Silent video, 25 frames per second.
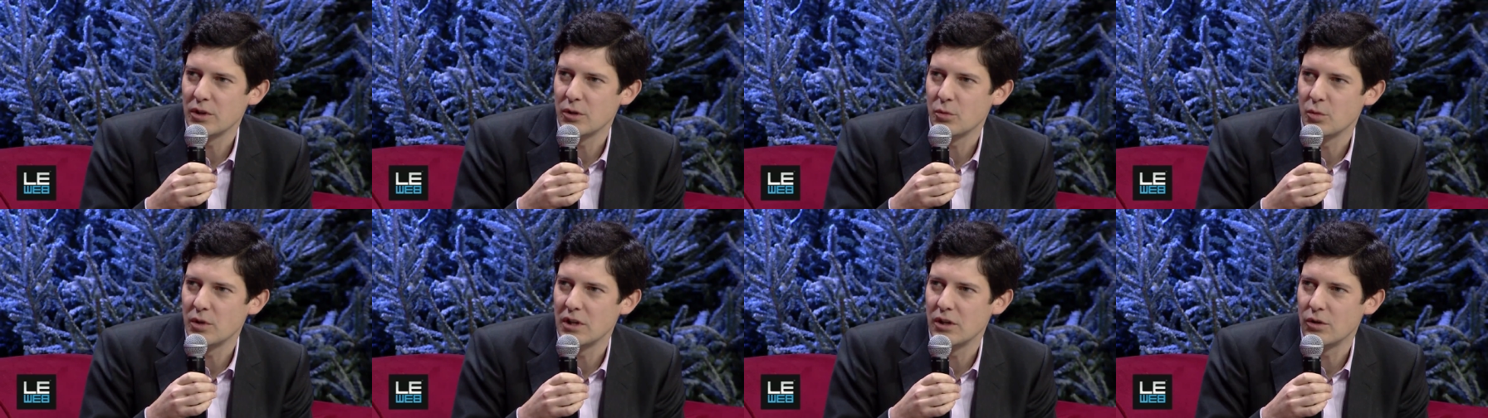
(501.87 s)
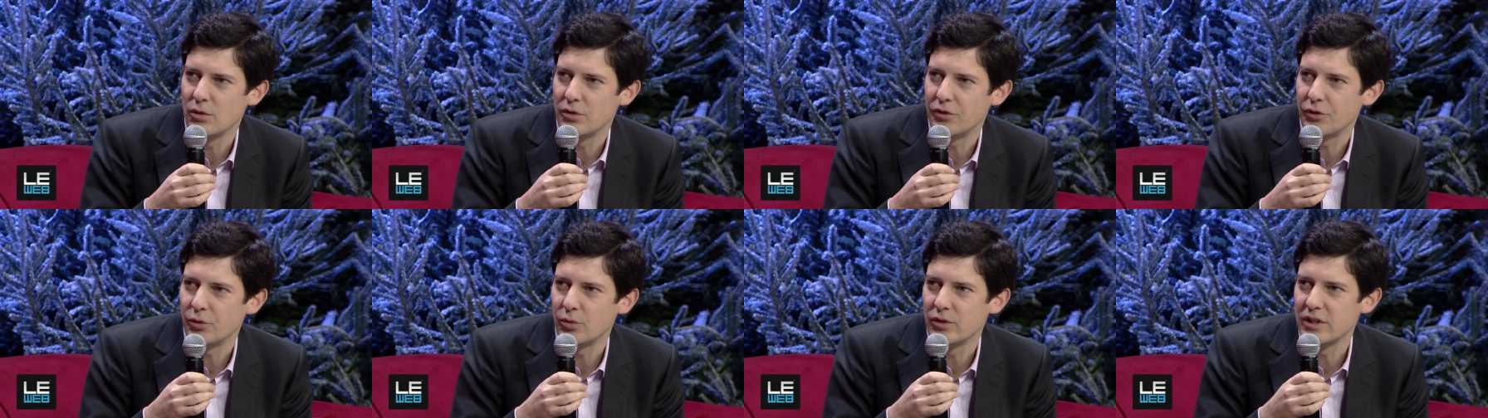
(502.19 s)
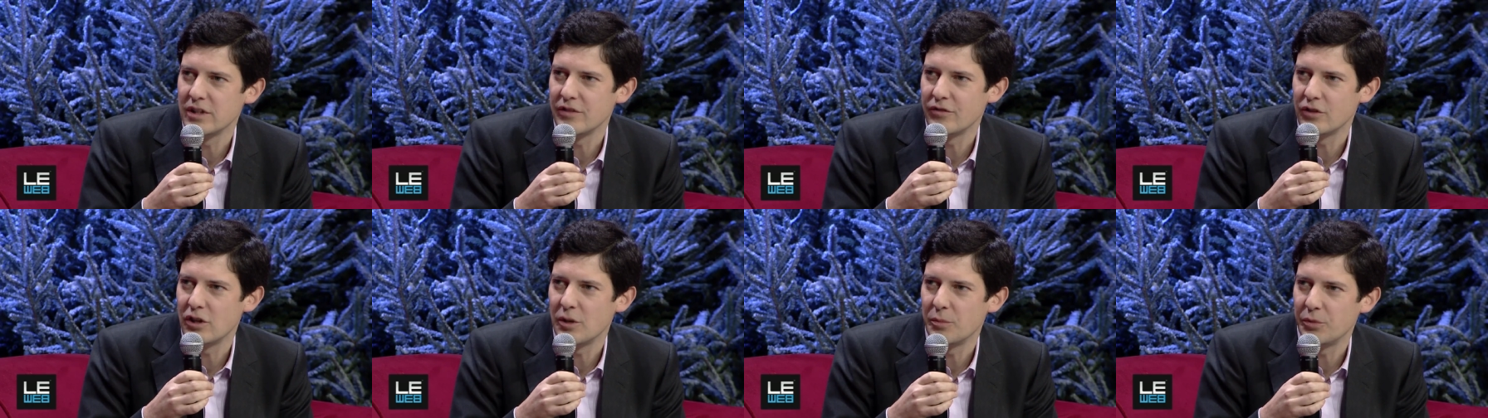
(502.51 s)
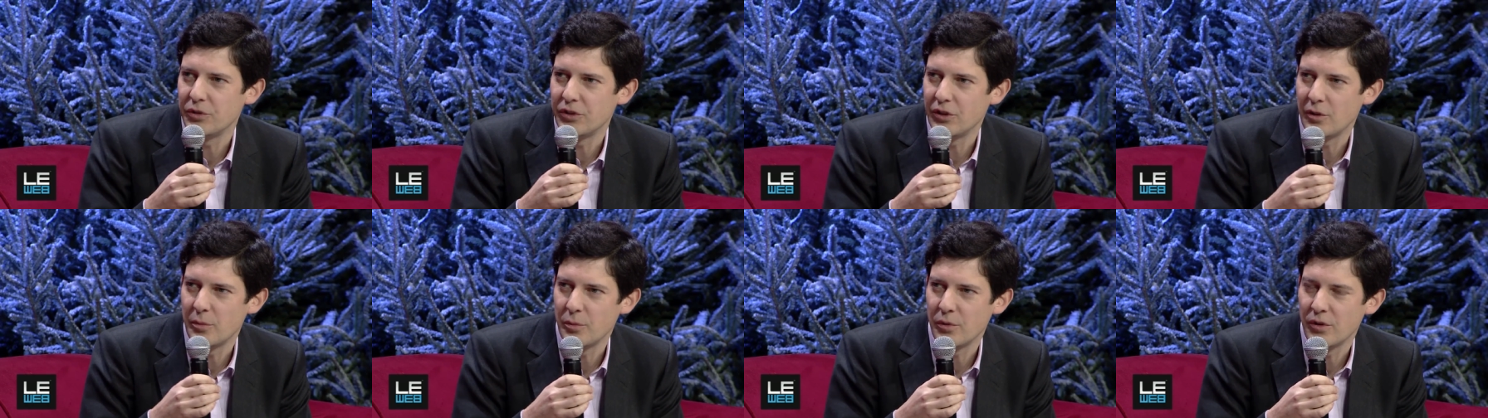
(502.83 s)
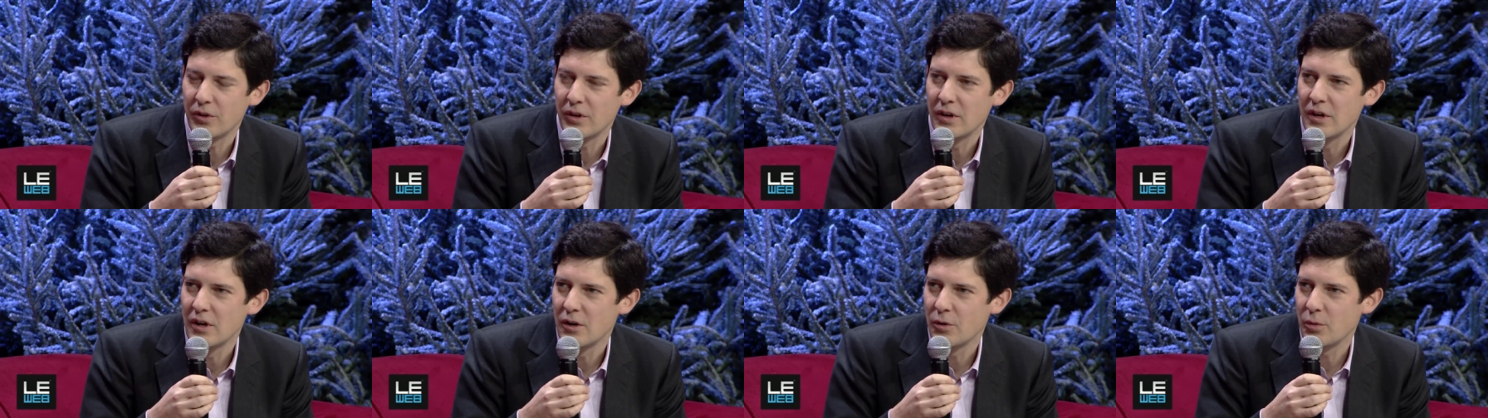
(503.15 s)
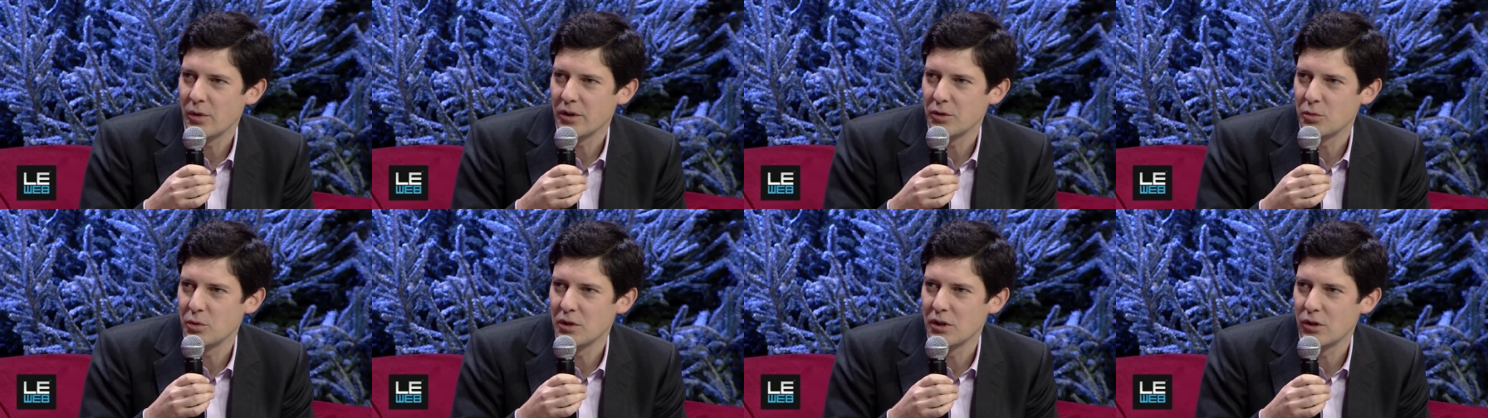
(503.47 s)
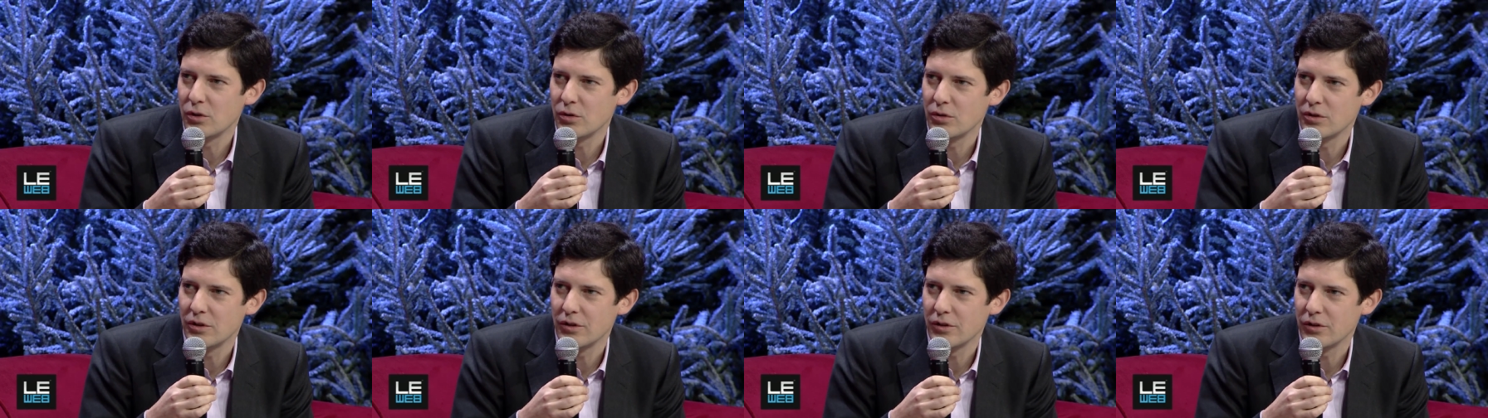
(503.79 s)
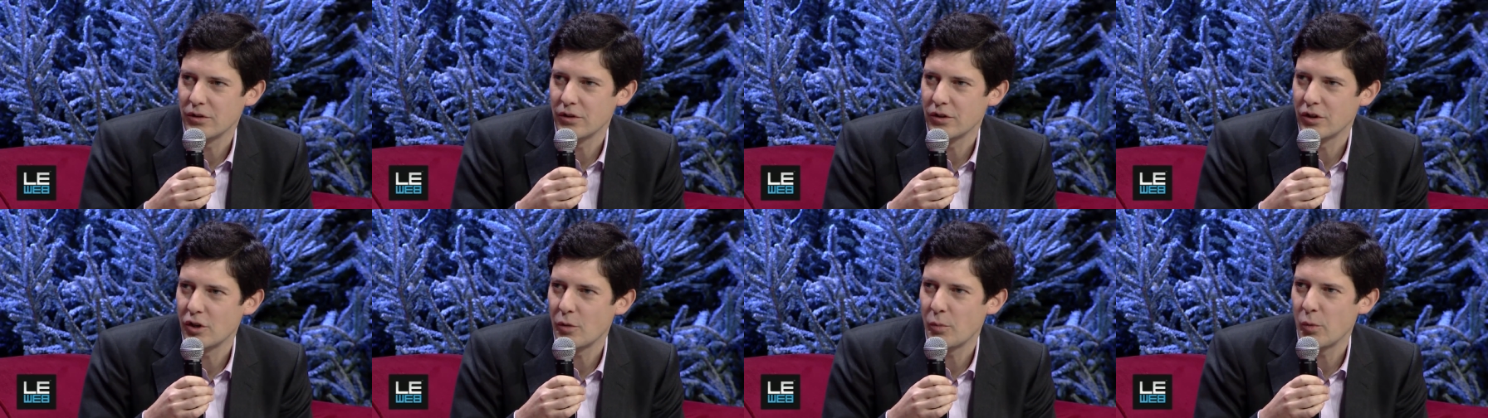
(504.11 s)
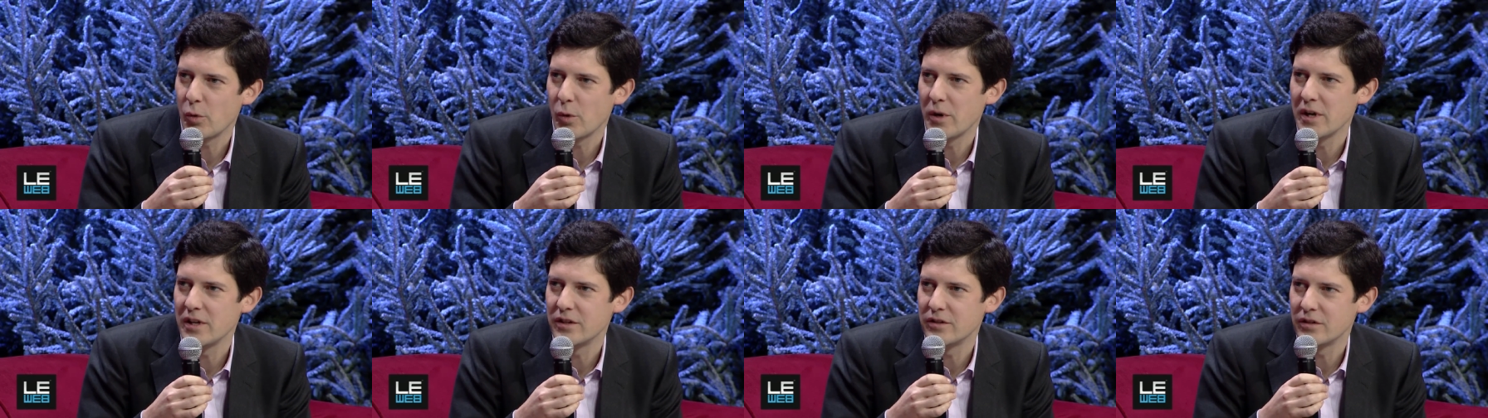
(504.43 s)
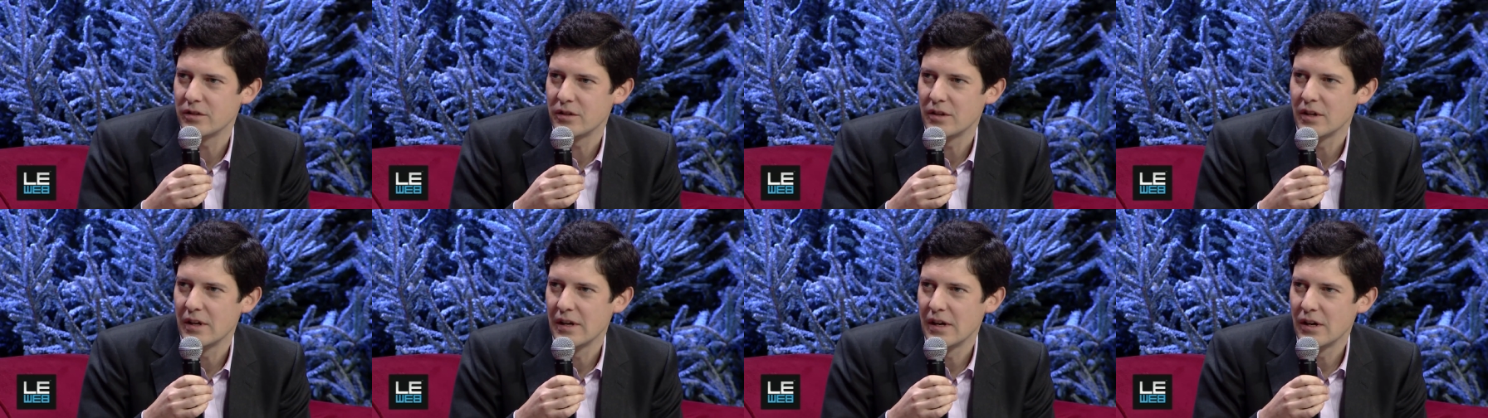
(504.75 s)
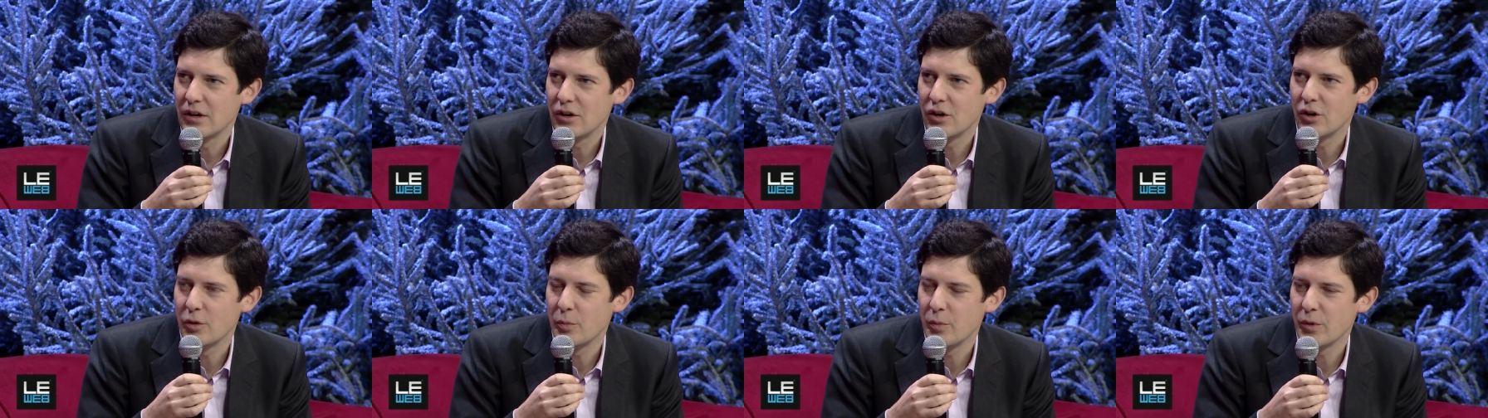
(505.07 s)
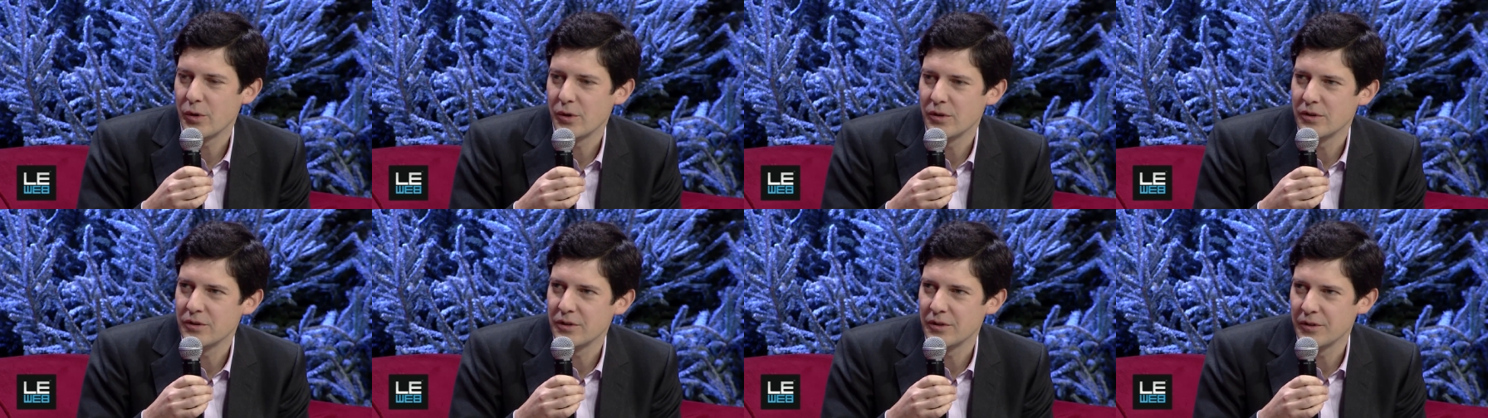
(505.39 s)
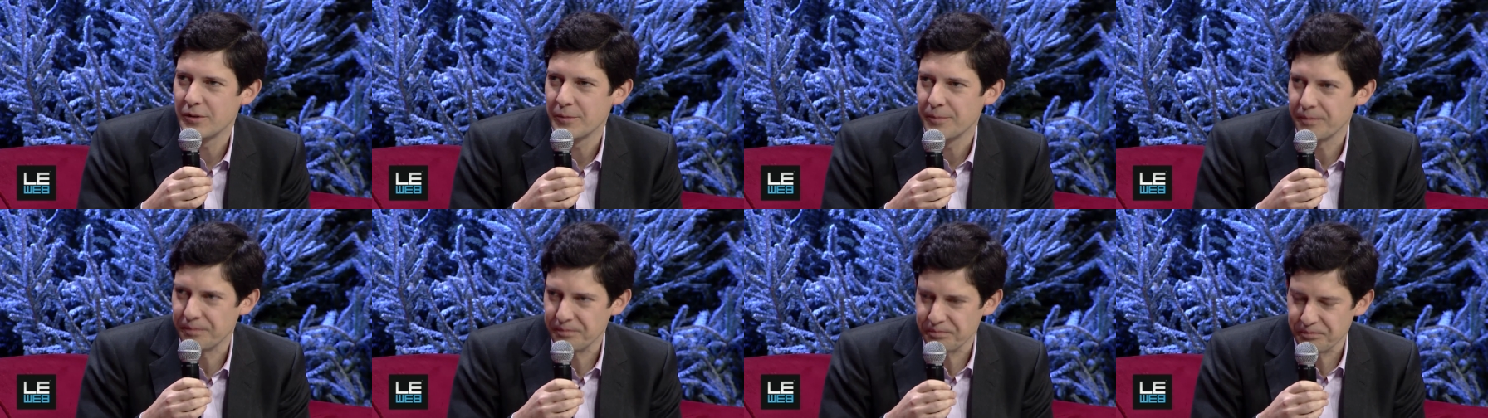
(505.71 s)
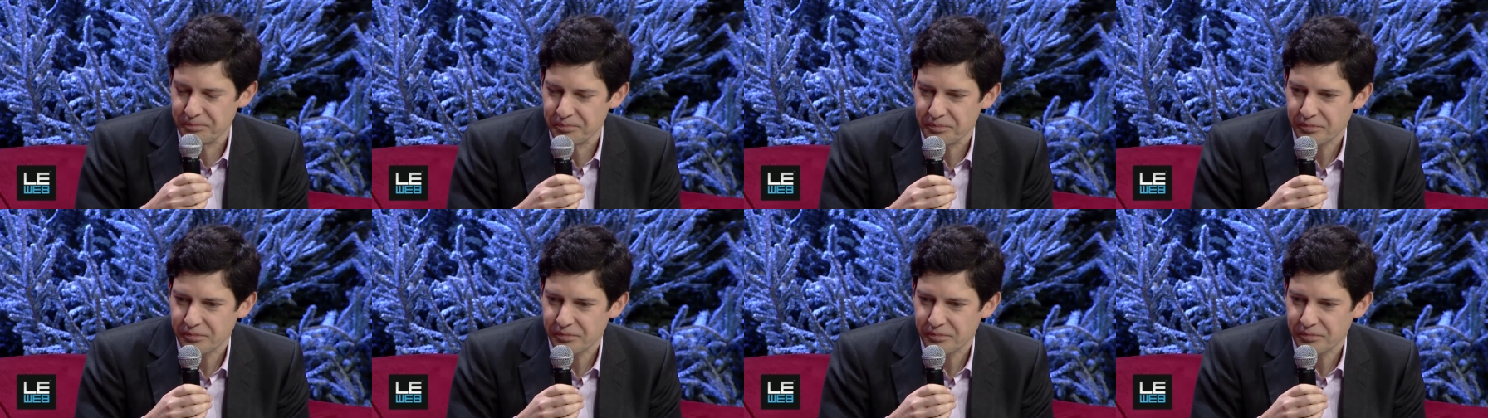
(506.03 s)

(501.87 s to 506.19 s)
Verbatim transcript: We will also develop some what we call corporate open um,